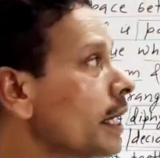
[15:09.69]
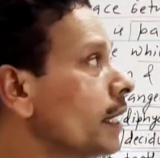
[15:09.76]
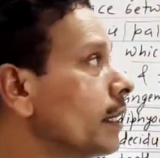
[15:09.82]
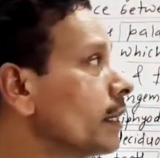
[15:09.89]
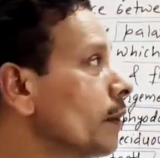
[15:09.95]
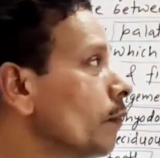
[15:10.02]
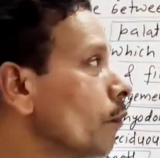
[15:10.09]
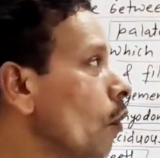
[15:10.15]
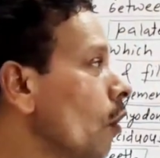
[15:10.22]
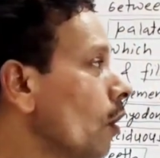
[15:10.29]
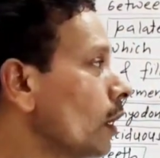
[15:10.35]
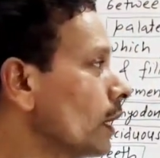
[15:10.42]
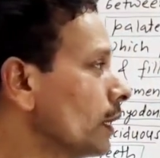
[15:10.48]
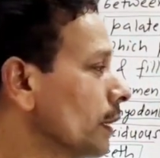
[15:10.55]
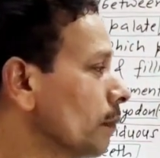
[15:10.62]
and in the
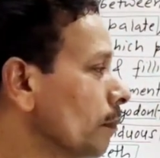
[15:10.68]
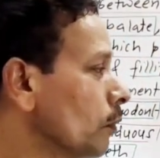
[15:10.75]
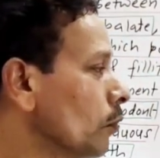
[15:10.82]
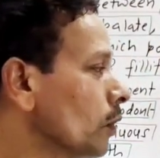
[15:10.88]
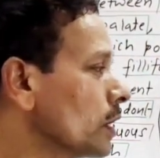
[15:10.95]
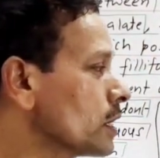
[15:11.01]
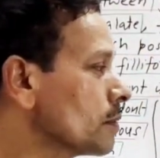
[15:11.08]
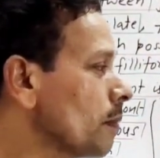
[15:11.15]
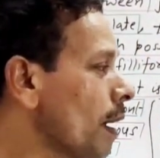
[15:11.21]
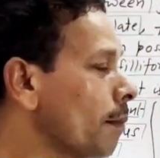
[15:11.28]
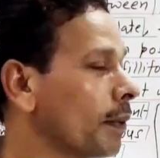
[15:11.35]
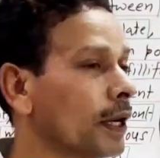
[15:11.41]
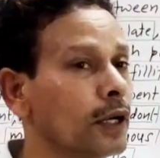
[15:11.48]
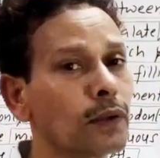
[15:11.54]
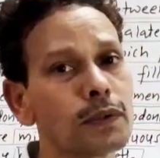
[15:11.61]
wall, in the mucous
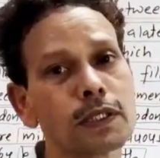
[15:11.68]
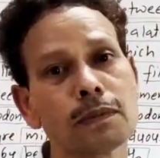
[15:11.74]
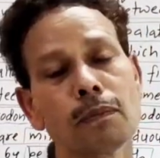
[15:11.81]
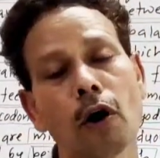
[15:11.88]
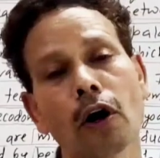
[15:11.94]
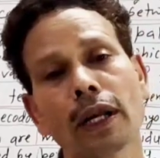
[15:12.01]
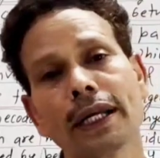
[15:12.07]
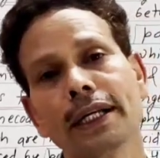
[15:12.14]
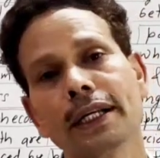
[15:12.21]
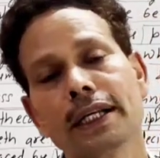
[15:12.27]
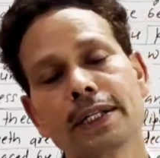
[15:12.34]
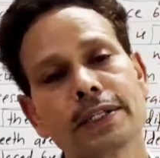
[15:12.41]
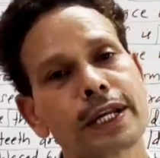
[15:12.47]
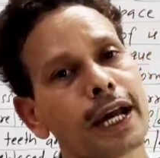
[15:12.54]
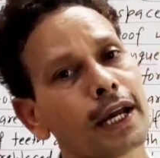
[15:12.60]
membrane of small
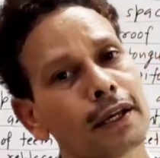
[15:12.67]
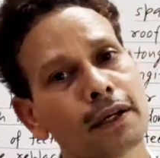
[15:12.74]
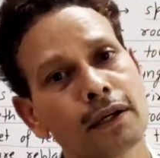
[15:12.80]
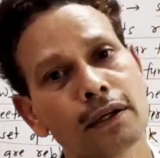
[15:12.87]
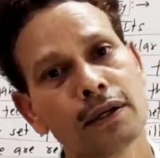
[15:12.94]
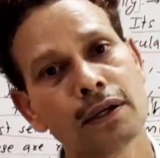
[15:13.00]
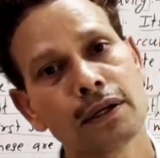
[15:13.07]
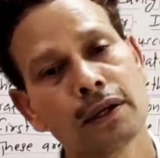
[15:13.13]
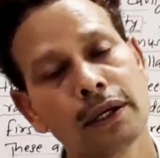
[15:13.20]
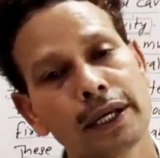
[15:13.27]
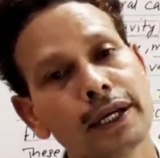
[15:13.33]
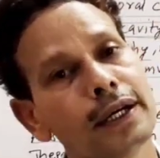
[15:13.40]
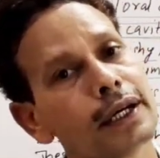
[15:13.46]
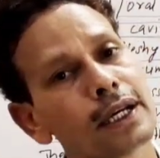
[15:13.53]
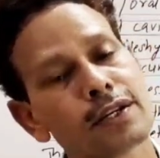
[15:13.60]
intestine,
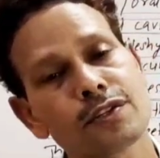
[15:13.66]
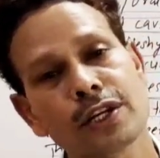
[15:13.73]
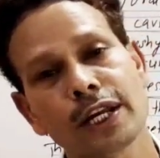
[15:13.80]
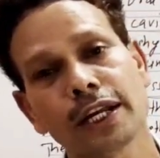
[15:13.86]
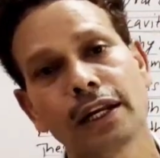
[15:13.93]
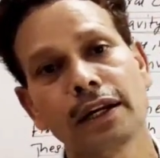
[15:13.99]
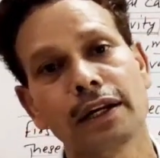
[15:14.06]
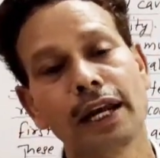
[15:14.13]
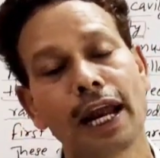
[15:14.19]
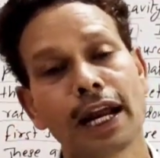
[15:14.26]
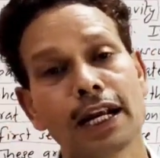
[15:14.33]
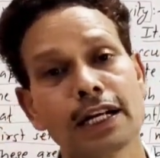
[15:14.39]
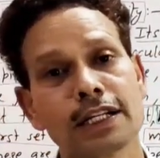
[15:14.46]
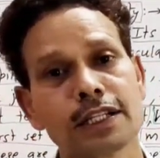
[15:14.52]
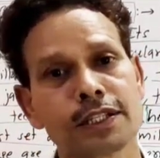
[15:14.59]
intestinal
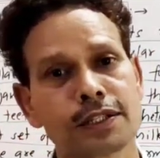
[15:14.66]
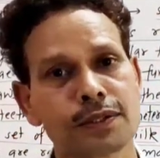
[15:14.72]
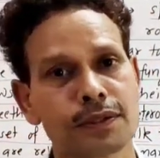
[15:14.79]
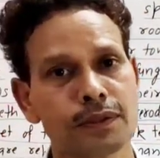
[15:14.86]
glands.